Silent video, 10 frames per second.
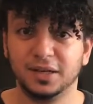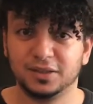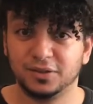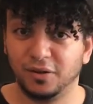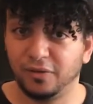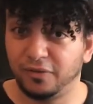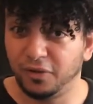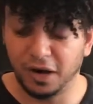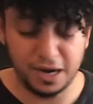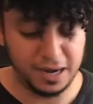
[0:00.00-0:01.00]
So
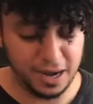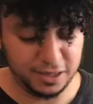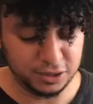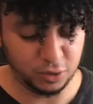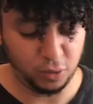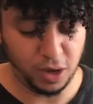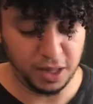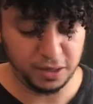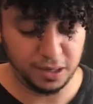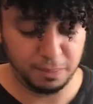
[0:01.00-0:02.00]
for a nice
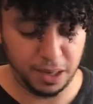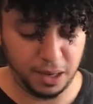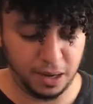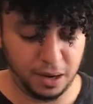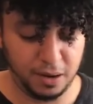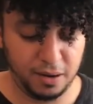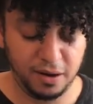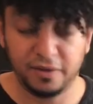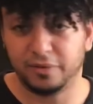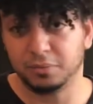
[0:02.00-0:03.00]
quality pair
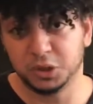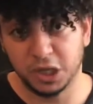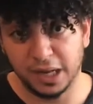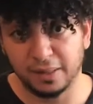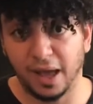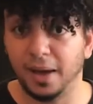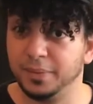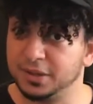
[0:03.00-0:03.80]
from Jlab,